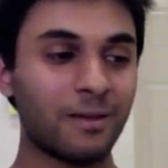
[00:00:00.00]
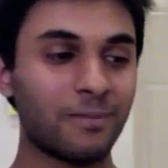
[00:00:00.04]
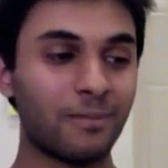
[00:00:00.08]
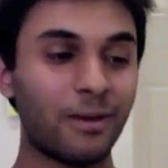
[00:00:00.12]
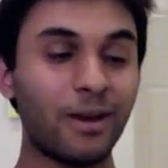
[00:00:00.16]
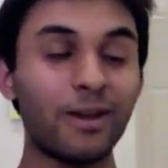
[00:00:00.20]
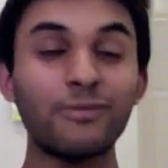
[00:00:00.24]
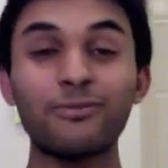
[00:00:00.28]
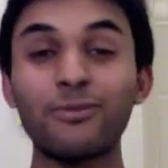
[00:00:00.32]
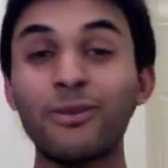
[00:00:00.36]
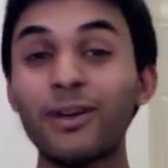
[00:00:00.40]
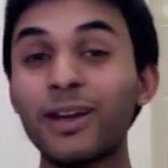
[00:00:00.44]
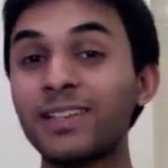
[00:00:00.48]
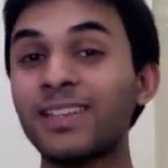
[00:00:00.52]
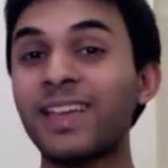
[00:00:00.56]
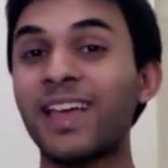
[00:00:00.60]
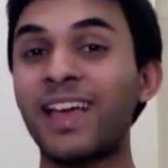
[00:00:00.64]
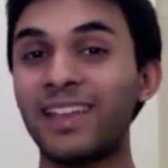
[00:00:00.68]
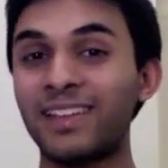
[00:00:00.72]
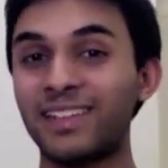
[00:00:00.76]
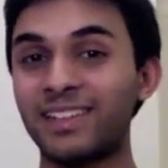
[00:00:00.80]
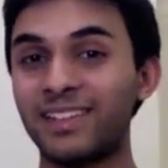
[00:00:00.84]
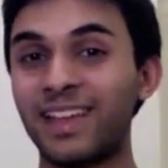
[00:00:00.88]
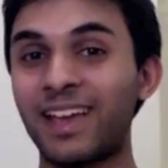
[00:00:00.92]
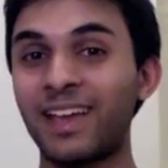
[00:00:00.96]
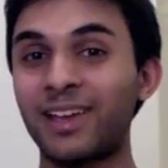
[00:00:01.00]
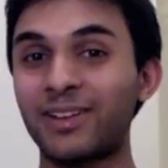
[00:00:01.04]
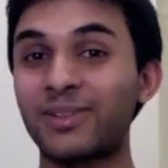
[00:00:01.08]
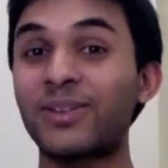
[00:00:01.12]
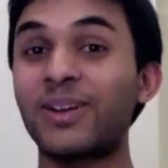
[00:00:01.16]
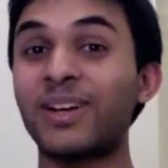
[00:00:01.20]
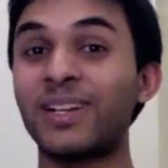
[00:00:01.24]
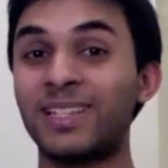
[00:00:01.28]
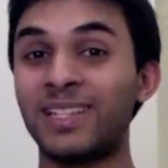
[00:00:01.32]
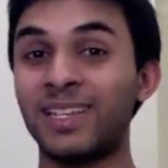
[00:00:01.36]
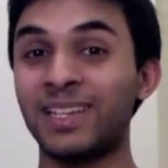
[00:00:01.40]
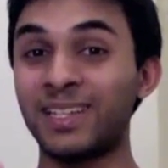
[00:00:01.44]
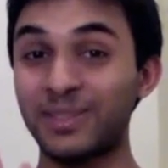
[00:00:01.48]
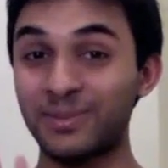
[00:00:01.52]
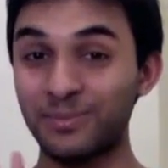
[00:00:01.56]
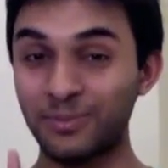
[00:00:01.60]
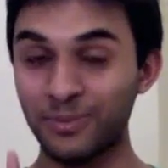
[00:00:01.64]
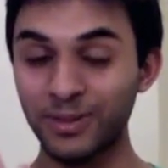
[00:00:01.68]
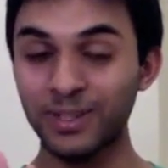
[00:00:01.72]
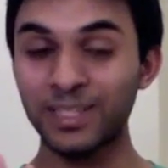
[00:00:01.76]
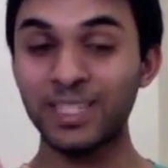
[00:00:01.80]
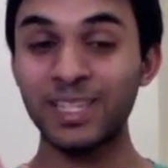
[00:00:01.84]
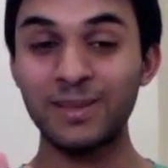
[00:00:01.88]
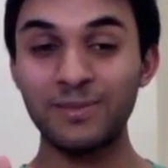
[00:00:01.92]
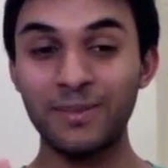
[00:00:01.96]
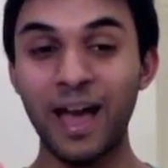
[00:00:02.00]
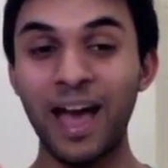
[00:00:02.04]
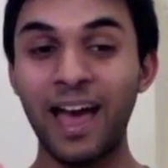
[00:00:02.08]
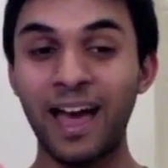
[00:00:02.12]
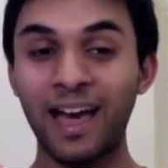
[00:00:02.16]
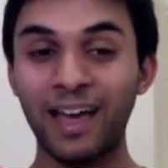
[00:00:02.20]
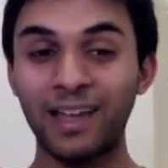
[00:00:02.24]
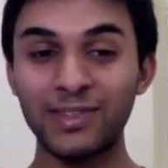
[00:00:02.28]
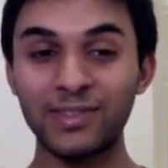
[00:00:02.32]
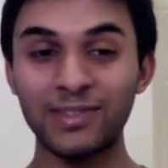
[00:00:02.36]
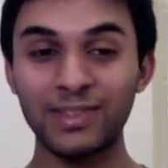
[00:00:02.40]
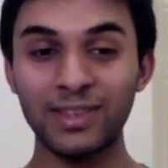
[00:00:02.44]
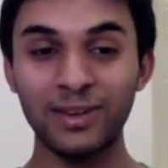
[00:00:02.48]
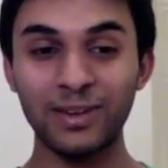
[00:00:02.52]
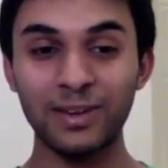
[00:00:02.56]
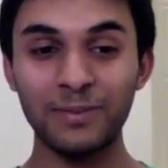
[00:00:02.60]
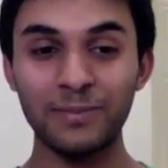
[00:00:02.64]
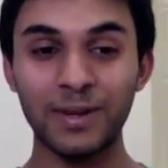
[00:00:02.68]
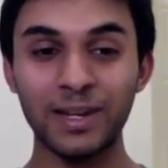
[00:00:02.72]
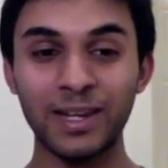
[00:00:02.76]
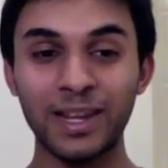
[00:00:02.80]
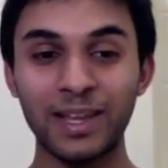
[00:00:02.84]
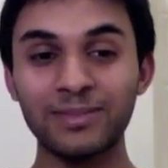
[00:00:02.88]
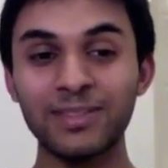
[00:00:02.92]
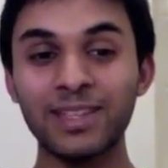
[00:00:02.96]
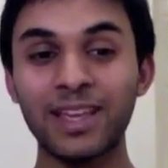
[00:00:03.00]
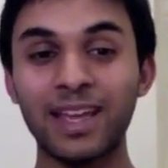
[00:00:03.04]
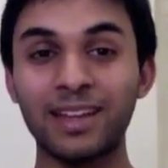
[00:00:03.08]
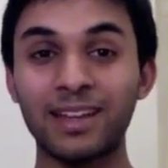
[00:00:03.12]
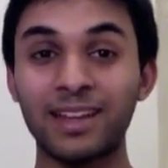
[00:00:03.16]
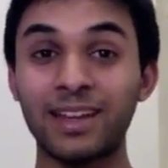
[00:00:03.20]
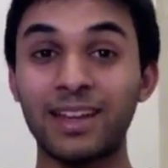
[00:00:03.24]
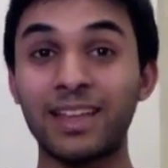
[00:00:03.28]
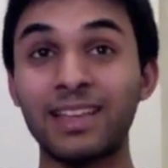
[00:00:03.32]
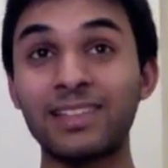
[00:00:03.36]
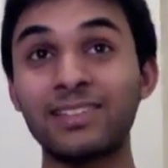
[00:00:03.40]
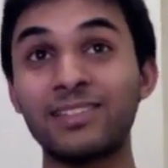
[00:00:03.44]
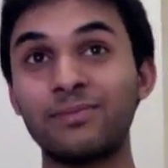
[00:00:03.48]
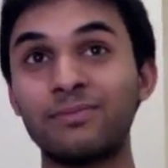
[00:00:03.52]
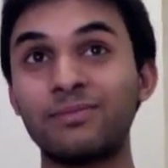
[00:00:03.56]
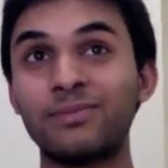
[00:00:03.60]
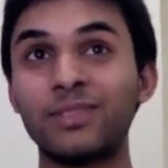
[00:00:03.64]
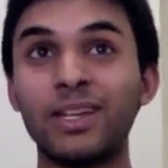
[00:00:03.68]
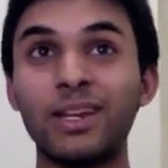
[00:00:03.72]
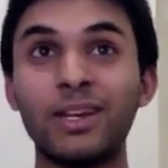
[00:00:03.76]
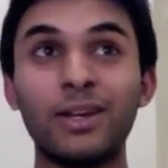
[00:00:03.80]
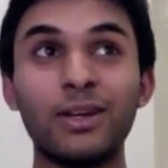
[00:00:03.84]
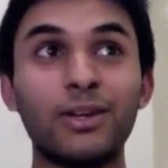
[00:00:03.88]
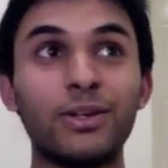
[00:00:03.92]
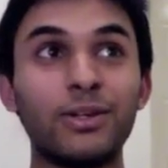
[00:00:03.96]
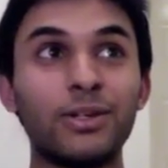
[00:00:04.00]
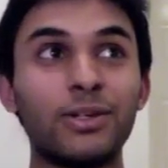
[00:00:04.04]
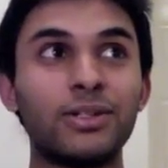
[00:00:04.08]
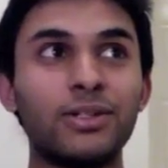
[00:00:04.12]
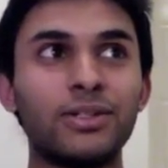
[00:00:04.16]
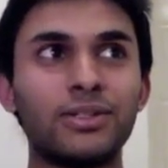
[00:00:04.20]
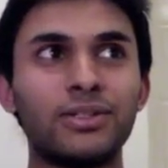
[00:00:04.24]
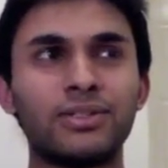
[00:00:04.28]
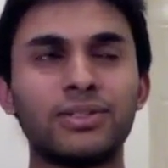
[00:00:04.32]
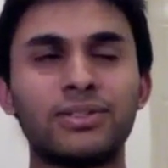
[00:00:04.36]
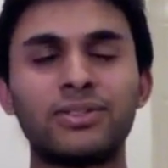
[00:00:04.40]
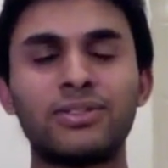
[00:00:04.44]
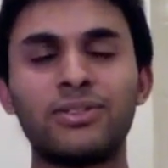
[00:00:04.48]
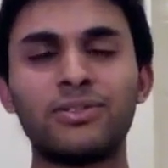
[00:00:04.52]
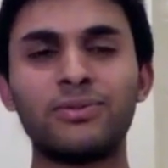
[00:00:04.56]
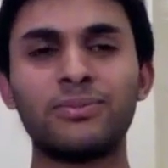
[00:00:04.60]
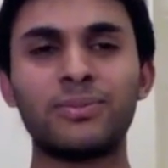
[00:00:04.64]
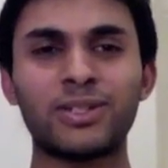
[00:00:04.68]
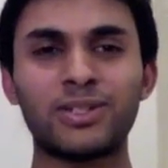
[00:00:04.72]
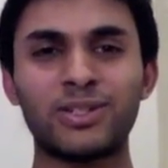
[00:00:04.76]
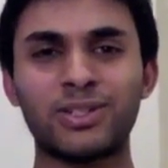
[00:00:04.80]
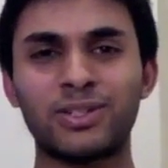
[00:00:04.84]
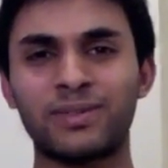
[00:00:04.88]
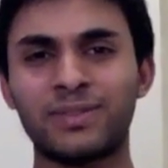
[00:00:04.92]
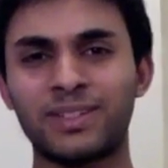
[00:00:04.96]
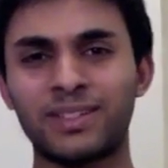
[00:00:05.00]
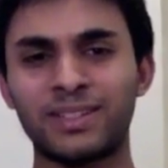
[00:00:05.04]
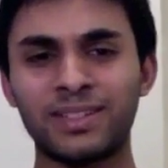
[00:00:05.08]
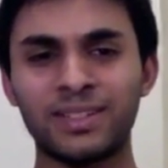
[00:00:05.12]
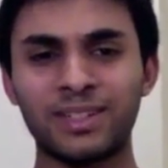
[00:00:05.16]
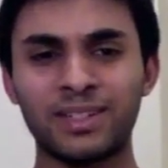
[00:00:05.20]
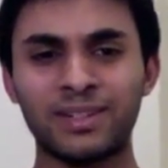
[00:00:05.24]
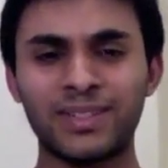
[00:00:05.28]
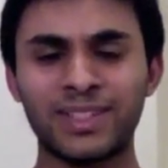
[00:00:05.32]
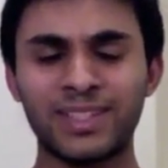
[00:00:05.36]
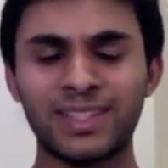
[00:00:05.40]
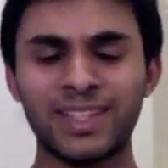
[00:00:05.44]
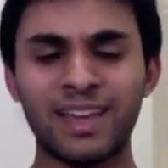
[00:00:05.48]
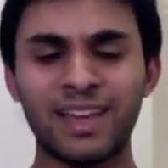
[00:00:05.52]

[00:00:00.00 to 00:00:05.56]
My right-handed handwriting is pretty bad, so my left-handed isn't too much of a